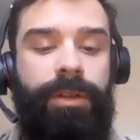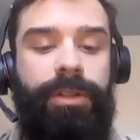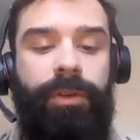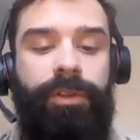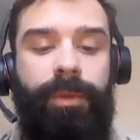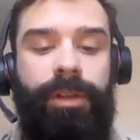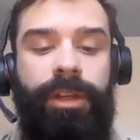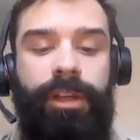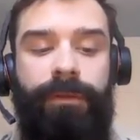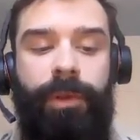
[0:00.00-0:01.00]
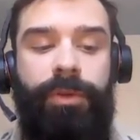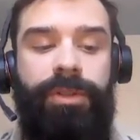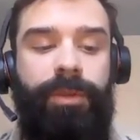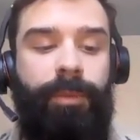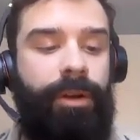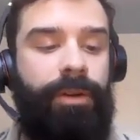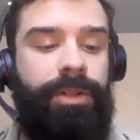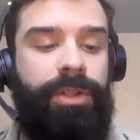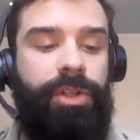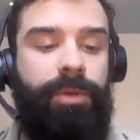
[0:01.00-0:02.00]
This ultimately influences better
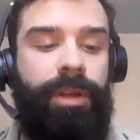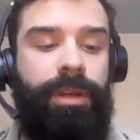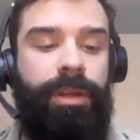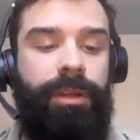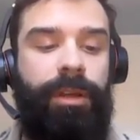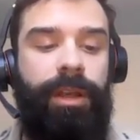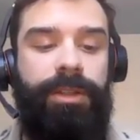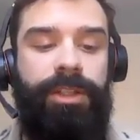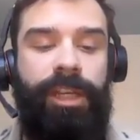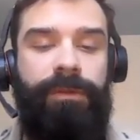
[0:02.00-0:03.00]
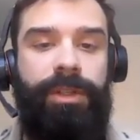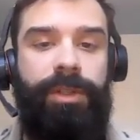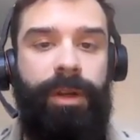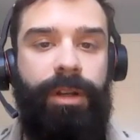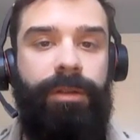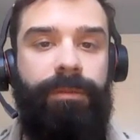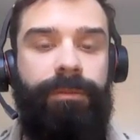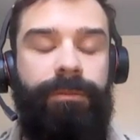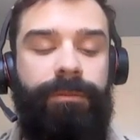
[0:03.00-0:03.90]
decision-making and saves us money.